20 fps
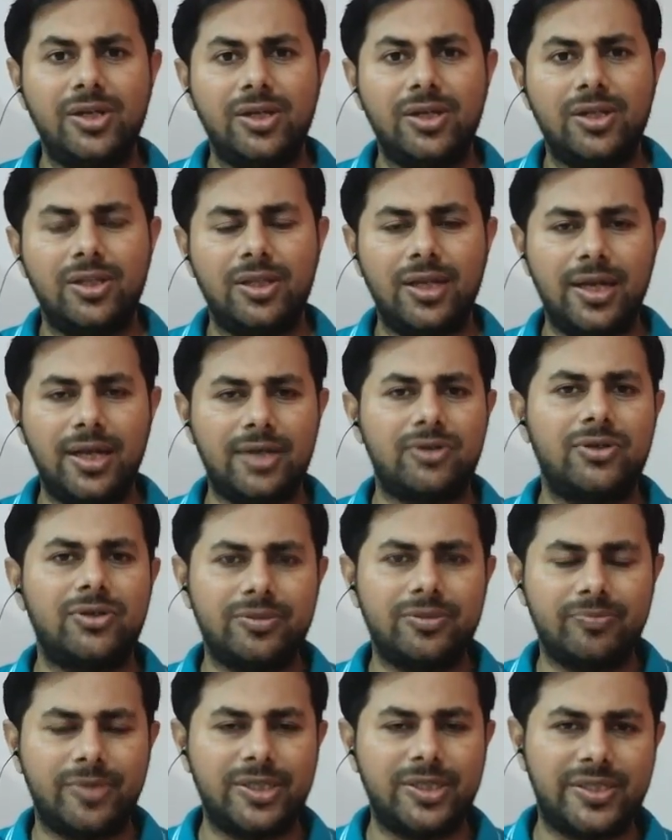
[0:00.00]
the electrons
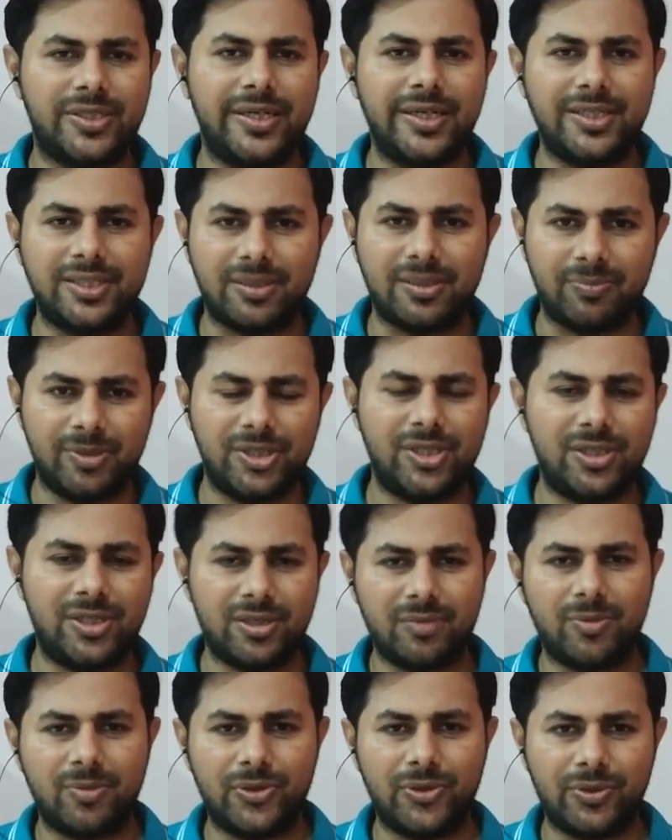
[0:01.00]
must get sufficient
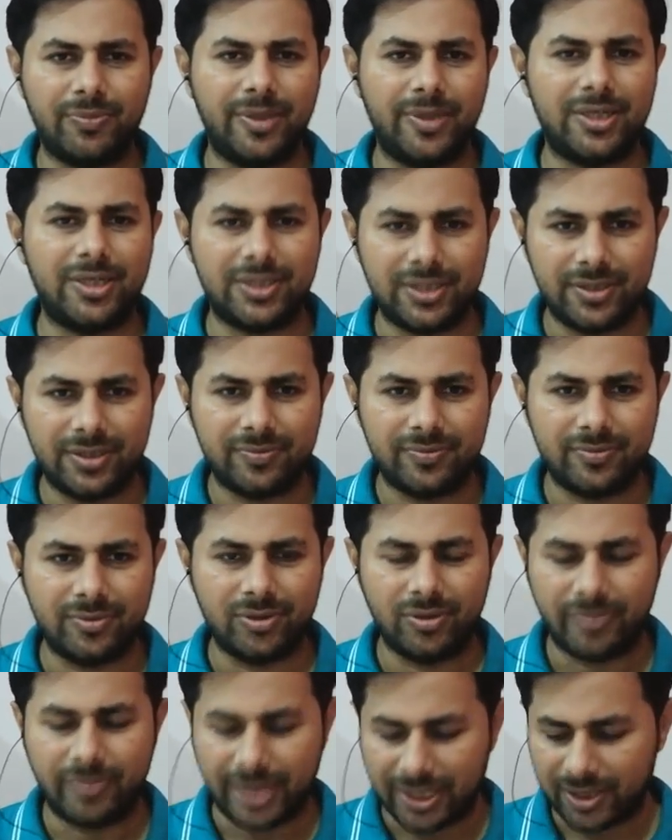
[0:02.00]
amount of energy
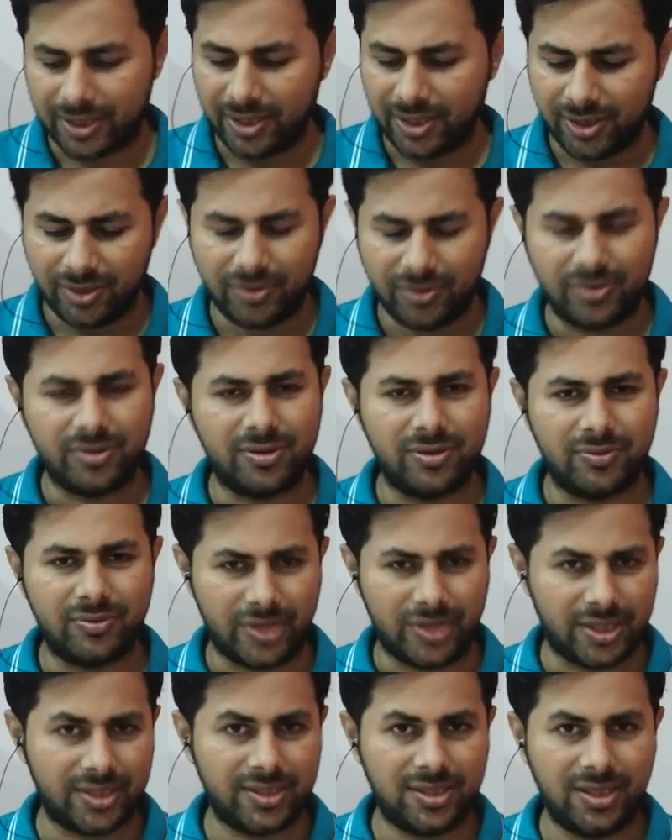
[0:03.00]
no matter
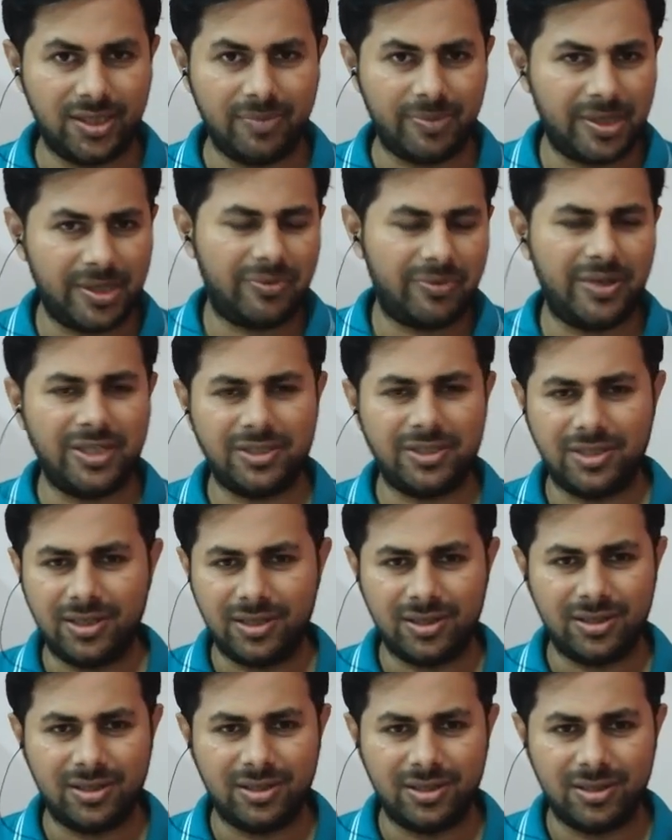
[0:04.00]
What is the frequency?
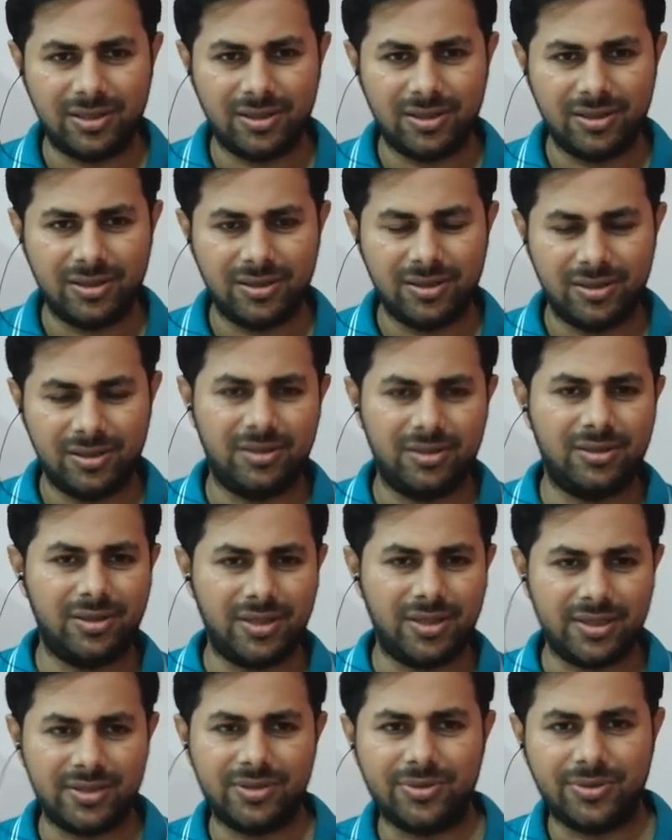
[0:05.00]

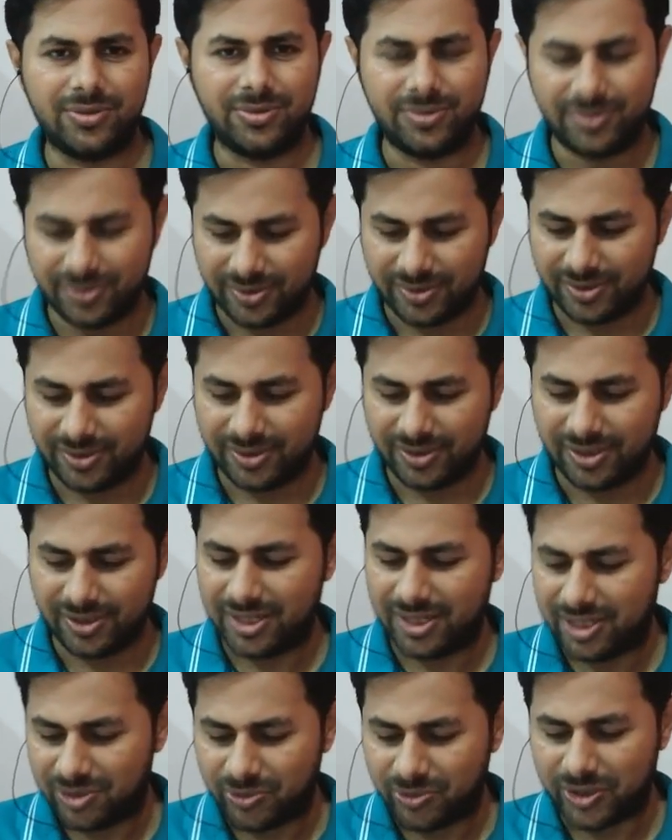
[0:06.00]
Yes, no,
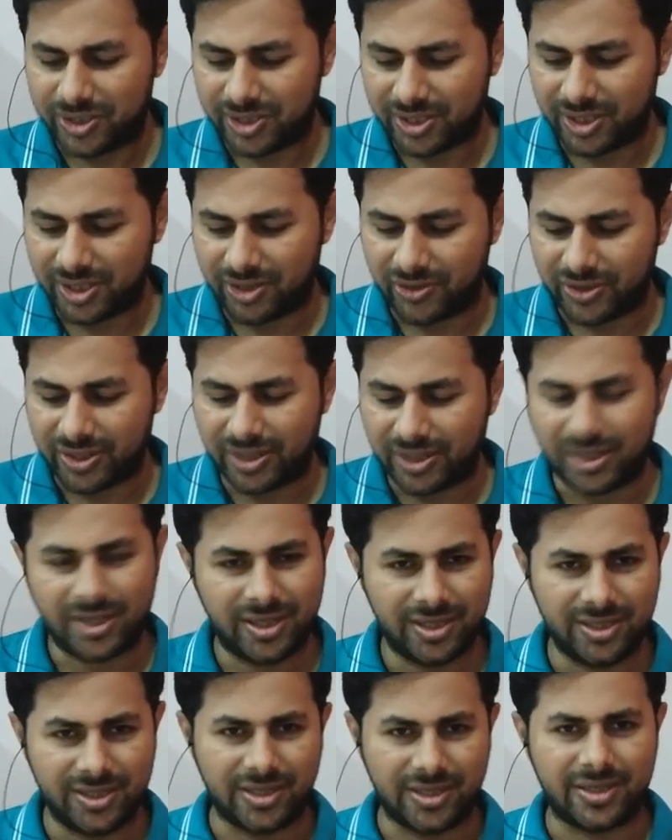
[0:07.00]
this was our
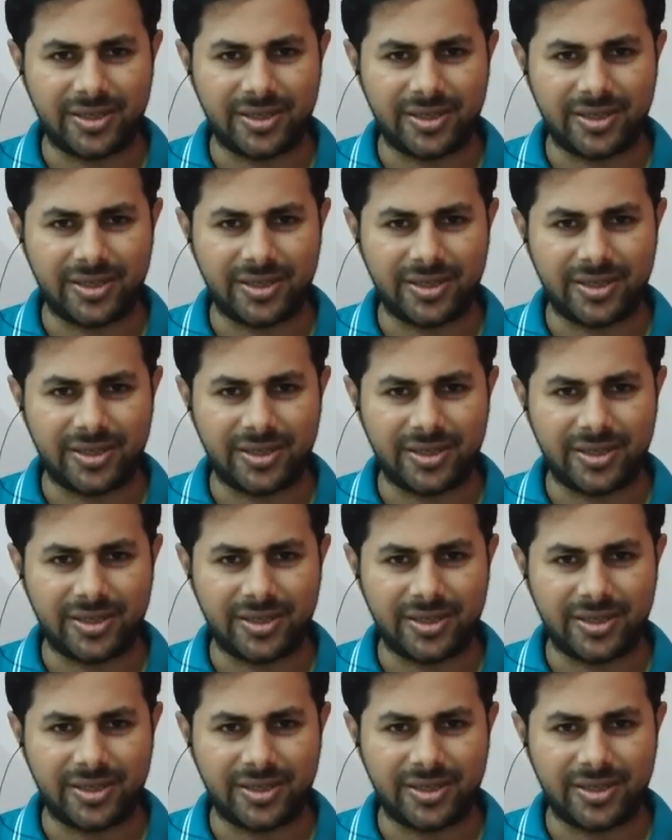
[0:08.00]
another